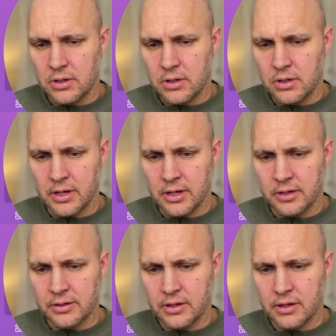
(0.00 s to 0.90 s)

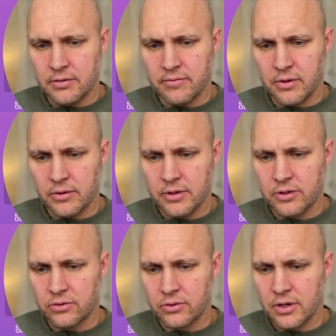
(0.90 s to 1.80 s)
And I've already
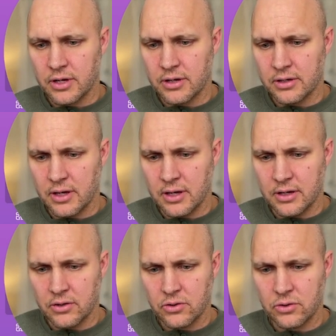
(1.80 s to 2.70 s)
created a
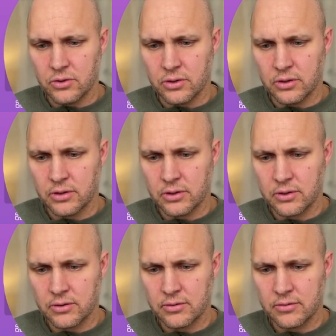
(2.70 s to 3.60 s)
hook
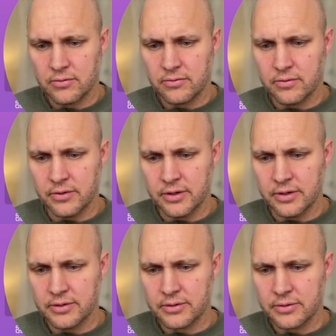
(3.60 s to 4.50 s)
for
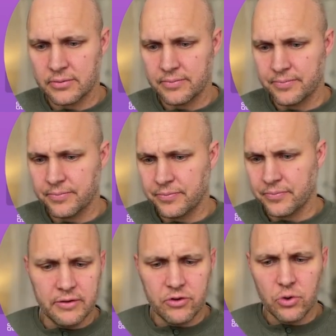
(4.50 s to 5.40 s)
this.
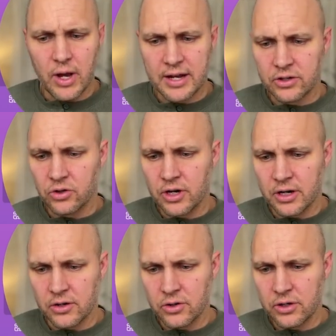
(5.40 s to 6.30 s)
If you hadn't
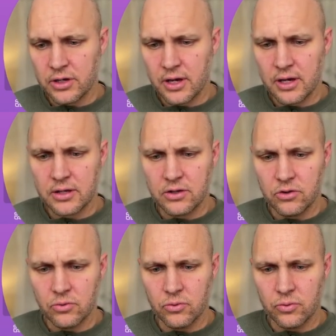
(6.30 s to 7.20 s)
created a hook yet,
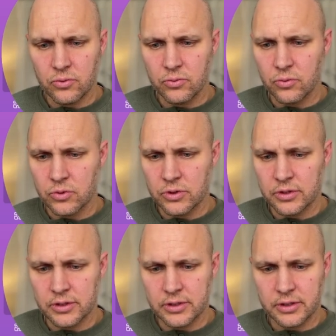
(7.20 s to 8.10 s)
you
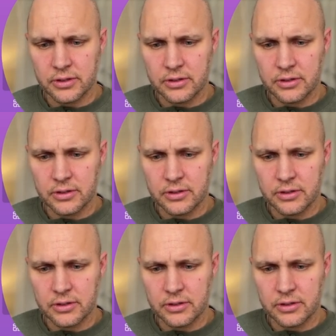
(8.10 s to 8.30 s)
would